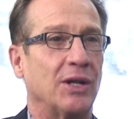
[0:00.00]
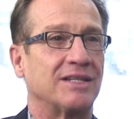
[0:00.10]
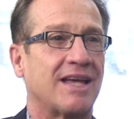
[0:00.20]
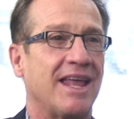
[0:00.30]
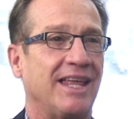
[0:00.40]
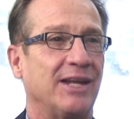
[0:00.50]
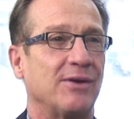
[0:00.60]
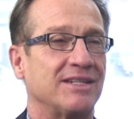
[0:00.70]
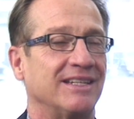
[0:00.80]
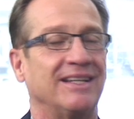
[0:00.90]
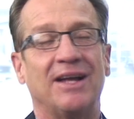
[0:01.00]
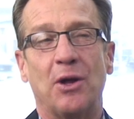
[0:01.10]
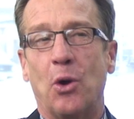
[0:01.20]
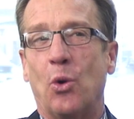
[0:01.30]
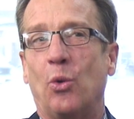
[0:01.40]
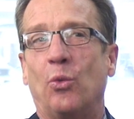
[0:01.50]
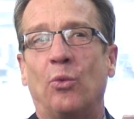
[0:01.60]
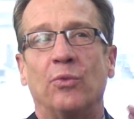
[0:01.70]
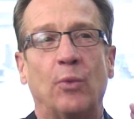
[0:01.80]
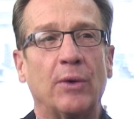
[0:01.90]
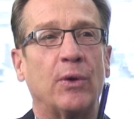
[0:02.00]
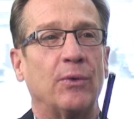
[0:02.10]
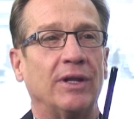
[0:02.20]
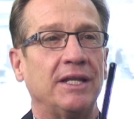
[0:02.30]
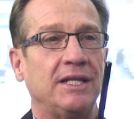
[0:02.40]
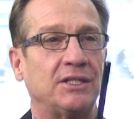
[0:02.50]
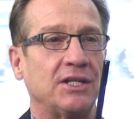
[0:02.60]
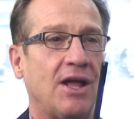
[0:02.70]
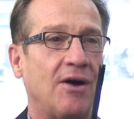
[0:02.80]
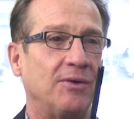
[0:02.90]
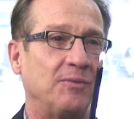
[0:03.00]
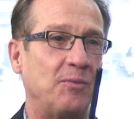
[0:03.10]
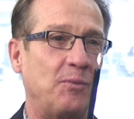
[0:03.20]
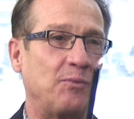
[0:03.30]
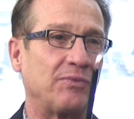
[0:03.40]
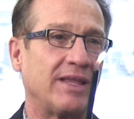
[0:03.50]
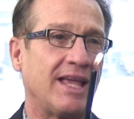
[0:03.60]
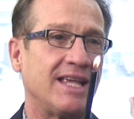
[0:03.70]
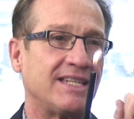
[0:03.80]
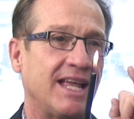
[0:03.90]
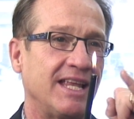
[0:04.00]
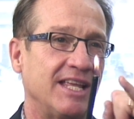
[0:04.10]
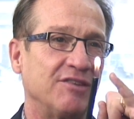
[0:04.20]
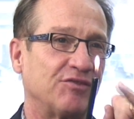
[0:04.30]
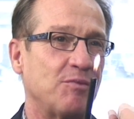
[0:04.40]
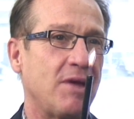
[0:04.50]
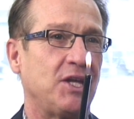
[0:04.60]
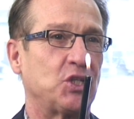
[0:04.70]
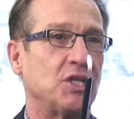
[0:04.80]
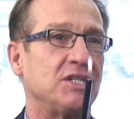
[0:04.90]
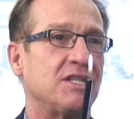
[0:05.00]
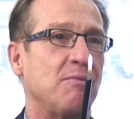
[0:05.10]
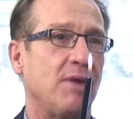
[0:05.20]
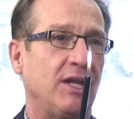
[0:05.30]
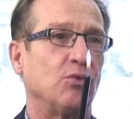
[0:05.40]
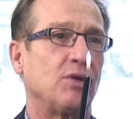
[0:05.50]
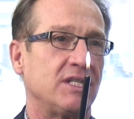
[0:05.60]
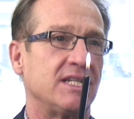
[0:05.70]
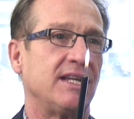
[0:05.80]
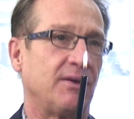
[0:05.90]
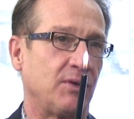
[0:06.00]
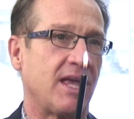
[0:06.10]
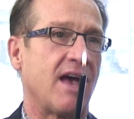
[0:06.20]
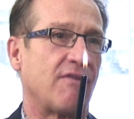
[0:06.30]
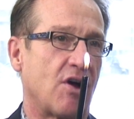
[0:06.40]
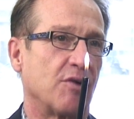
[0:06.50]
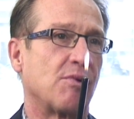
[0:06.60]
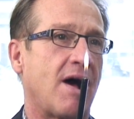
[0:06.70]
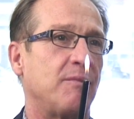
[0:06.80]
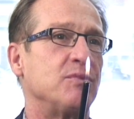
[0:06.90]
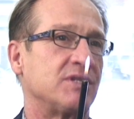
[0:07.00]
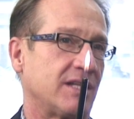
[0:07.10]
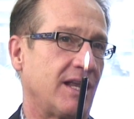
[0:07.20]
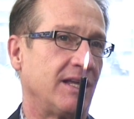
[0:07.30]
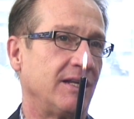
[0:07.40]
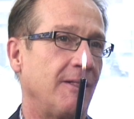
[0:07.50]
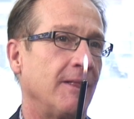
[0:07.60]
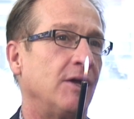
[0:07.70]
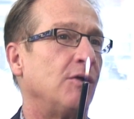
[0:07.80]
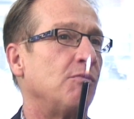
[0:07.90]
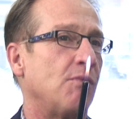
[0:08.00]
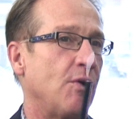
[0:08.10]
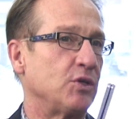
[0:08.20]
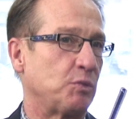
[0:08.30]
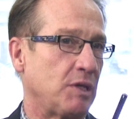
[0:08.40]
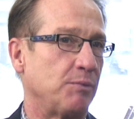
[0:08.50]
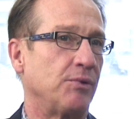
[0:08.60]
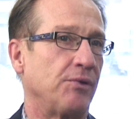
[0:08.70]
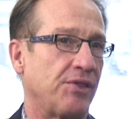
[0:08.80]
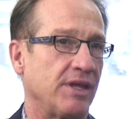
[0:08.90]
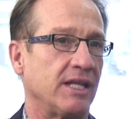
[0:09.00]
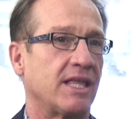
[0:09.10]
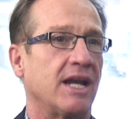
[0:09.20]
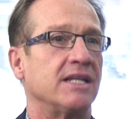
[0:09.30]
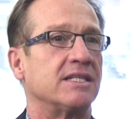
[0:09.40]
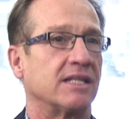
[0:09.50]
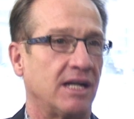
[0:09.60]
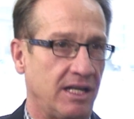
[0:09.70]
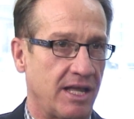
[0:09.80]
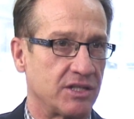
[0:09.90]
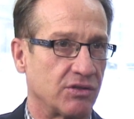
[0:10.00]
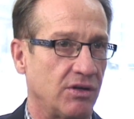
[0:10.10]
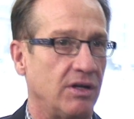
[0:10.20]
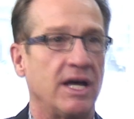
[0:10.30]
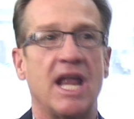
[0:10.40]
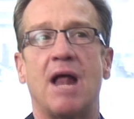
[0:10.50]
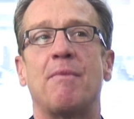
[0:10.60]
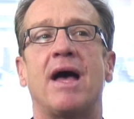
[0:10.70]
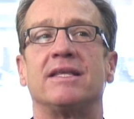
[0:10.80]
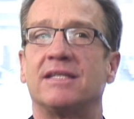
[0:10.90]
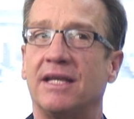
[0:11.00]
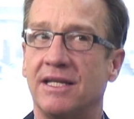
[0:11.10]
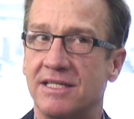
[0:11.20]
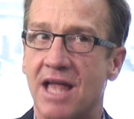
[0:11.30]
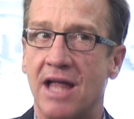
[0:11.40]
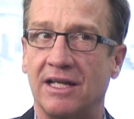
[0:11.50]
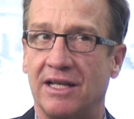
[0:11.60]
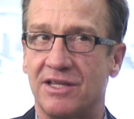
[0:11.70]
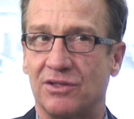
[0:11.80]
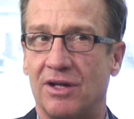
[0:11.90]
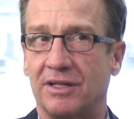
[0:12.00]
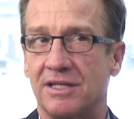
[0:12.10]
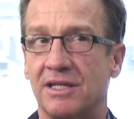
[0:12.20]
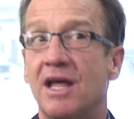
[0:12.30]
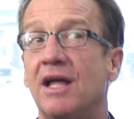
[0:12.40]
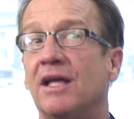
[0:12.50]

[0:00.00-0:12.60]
You know, it's kind of interesting. What we really need to know is that inflammation is the main reason that we have heart problems today. Most people think that it's cholesterol, and I'm not saying it's not cholesterol, because